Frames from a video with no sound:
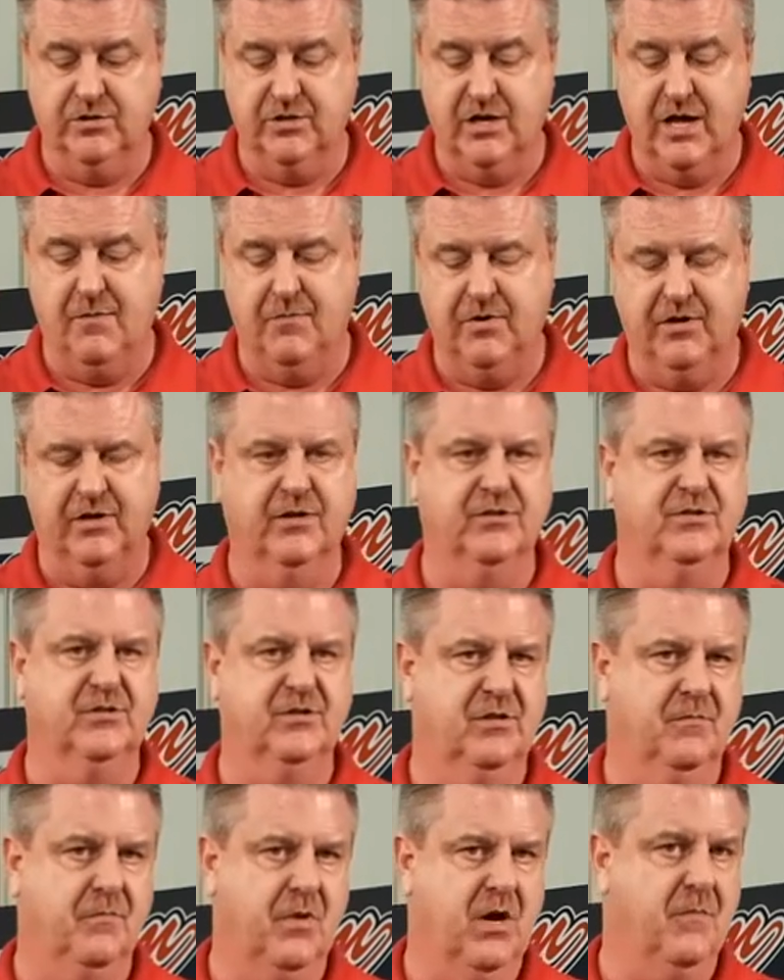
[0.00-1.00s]
It's not because
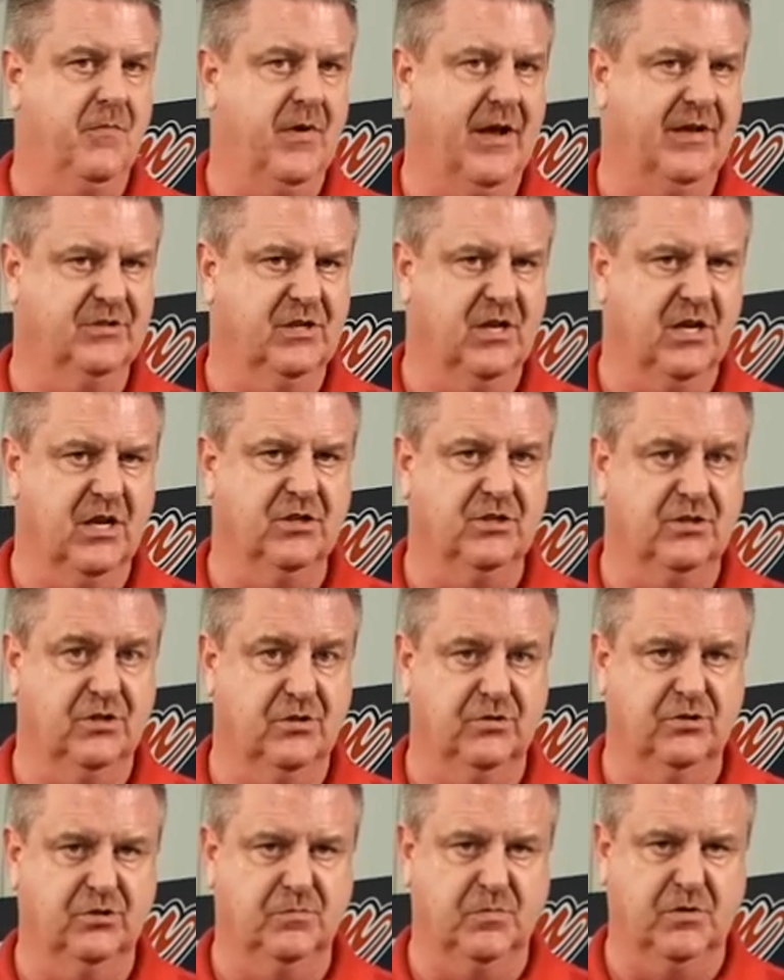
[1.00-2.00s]
the pump has any issues,